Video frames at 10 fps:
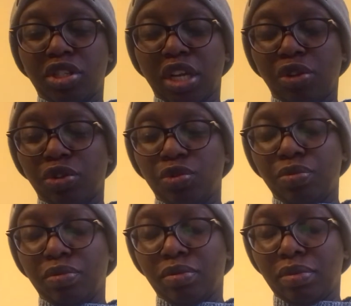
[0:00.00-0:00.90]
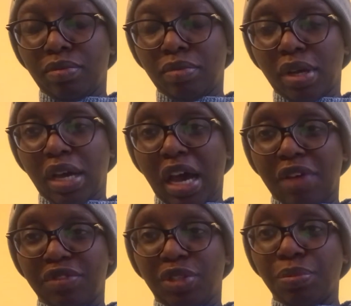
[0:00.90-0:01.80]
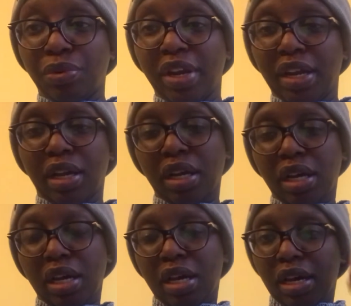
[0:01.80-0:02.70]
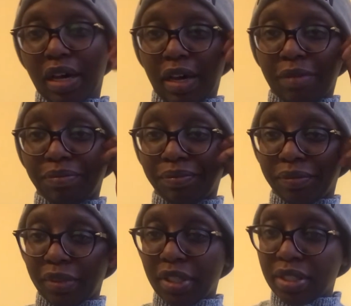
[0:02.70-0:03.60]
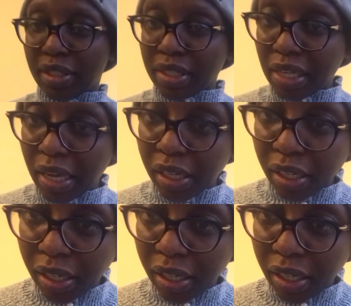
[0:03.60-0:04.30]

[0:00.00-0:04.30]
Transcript: Try not to have it break. This is just like